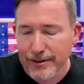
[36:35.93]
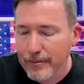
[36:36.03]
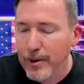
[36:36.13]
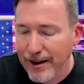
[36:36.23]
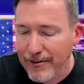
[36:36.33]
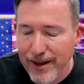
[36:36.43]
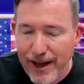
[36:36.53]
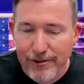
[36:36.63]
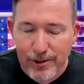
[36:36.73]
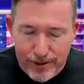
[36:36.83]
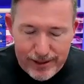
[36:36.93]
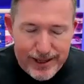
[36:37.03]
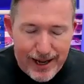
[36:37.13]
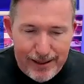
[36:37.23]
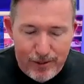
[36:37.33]
what I found over the
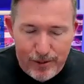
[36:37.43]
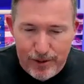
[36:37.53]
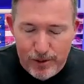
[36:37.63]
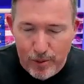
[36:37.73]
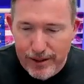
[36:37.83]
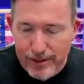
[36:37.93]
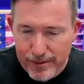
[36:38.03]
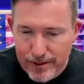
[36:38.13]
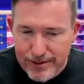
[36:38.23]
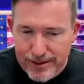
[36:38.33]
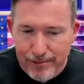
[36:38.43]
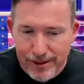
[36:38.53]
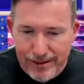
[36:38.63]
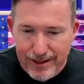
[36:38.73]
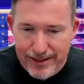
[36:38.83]
time, over 22 years, I
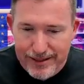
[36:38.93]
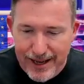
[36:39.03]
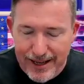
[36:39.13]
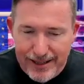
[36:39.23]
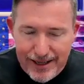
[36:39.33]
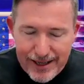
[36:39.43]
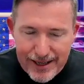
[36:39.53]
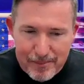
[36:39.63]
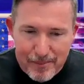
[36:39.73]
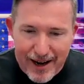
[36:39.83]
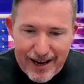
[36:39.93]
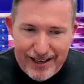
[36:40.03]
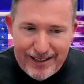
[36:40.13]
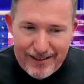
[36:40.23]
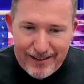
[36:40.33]
realized that
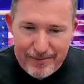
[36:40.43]
my